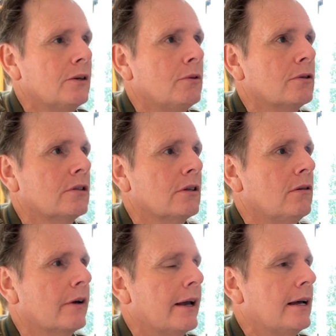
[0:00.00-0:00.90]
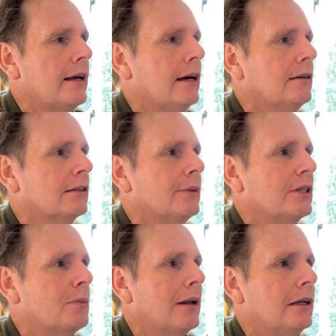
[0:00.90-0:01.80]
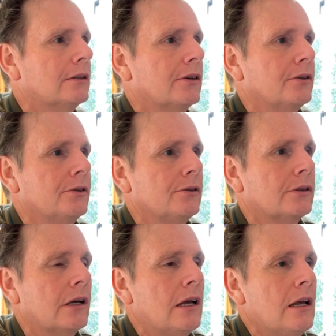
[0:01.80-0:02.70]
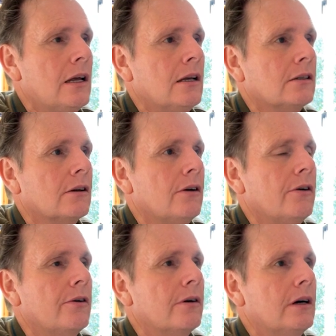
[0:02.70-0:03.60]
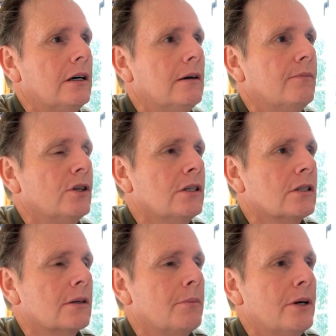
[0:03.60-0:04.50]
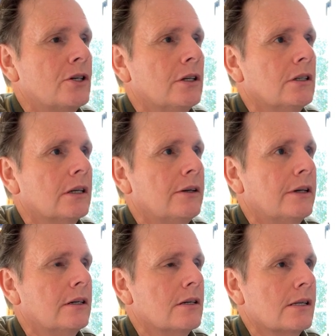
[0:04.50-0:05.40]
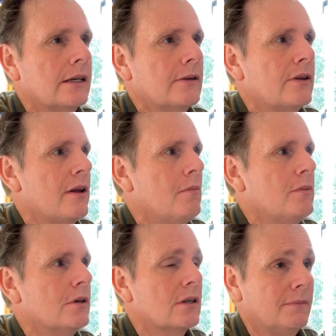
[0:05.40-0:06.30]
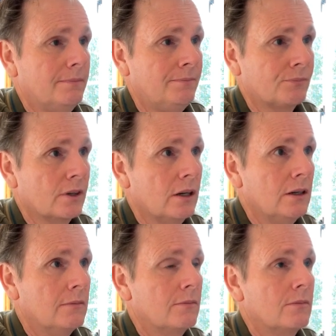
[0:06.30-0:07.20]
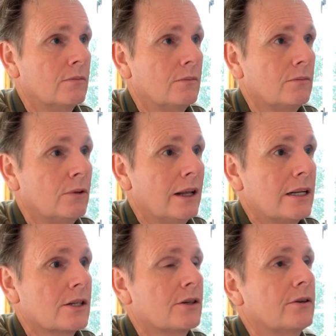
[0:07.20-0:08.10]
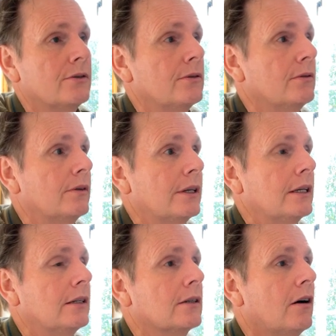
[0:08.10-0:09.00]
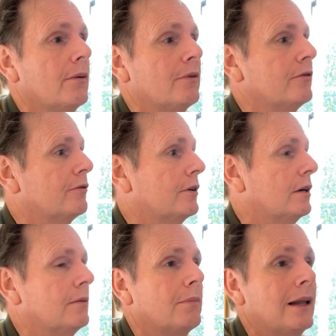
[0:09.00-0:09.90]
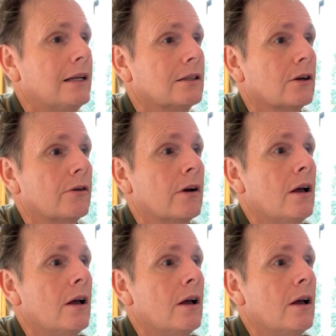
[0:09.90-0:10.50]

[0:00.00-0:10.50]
we'll just look at how some of these plants are used. So this is some pictures, and you can just see the numbers relates to the type of plant. So